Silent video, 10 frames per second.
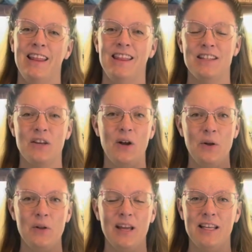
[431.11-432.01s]
this
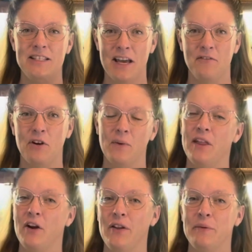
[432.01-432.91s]
whole endeavor with
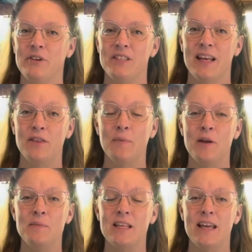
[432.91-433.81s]
heirloom
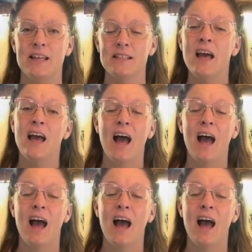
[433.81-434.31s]
chrysanthemums is